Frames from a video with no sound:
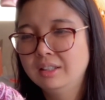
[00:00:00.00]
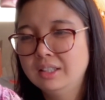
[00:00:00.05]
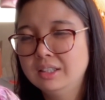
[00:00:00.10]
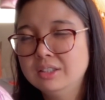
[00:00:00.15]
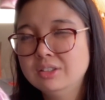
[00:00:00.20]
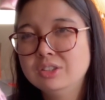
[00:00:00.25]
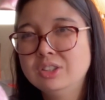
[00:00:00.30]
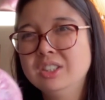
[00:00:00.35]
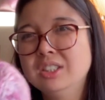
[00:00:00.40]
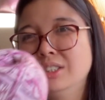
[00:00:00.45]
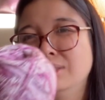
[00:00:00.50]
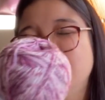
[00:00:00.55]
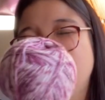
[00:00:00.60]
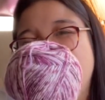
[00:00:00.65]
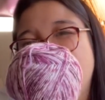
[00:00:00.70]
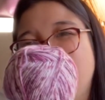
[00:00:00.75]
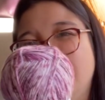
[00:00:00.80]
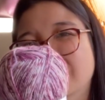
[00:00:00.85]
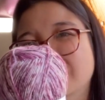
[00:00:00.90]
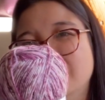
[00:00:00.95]
it was just
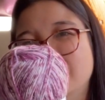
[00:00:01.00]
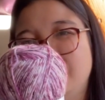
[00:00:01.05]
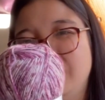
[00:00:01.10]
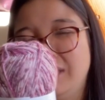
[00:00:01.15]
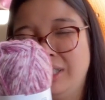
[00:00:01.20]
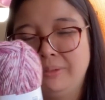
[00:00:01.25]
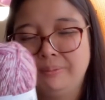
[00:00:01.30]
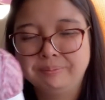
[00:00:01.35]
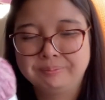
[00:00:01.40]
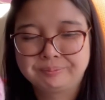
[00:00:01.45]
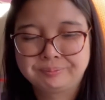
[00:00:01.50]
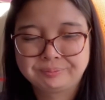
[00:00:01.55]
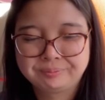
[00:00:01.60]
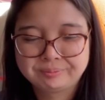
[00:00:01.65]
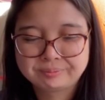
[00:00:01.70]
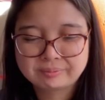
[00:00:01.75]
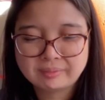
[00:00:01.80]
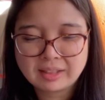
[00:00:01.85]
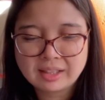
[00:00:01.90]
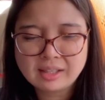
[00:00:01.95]
speaking to me.
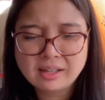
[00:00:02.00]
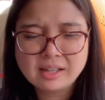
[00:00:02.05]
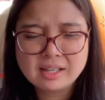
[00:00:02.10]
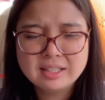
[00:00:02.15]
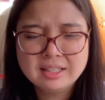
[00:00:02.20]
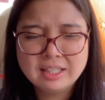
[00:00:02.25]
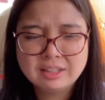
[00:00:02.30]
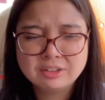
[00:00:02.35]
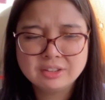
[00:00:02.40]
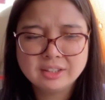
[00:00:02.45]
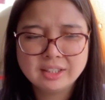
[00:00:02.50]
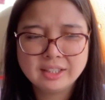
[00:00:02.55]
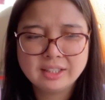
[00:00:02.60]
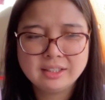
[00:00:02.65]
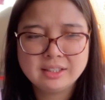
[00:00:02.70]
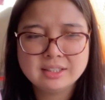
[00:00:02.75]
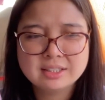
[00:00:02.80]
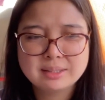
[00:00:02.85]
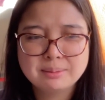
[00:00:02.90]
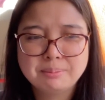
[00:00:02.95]
There are
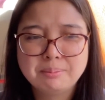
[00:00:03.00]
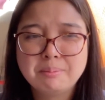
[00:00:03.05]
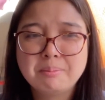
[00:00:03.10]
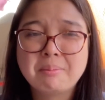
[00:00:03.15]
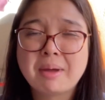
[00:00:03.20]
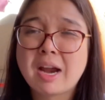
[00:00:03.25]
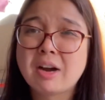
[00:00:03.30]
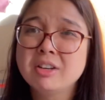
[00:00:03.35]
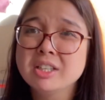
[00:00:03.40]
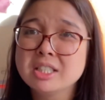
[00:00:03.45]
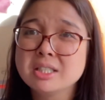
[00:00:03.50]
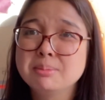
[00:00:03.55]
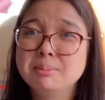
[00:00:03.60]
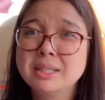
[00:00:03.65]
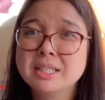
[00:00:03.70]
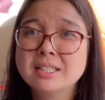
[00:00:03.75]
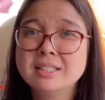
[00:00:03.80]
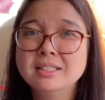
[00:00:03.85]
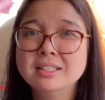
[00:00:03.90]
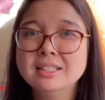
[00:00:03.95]
these Marriott
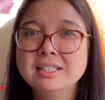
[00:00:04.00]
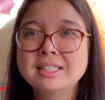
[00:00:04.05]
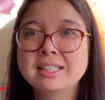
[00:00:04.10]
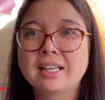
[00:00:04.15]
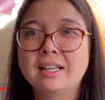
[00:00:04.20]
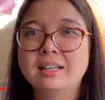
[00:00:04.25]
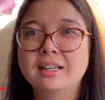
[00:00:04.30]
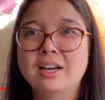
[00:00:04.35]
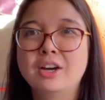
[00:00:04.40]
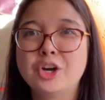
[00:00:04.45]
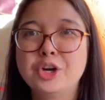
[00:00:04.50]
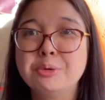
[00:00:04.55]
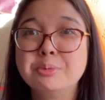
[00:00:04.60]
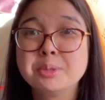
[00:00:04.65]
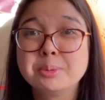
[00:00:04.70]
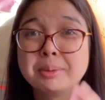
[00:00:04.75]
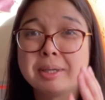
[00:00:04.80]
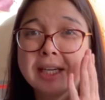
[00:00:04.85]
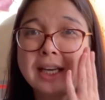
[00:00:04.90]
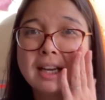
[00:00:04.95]
mittens that
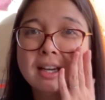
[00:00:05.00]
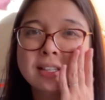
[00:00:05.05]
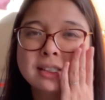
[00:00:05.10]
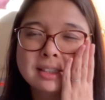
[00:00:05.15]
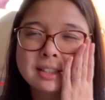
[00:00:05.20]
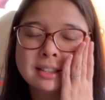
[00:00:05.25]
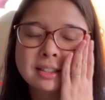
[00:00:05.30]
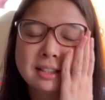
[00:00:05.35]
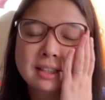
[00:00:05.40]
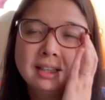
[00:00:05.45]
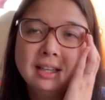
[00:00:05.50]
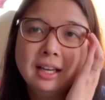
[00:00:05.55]
Homespun House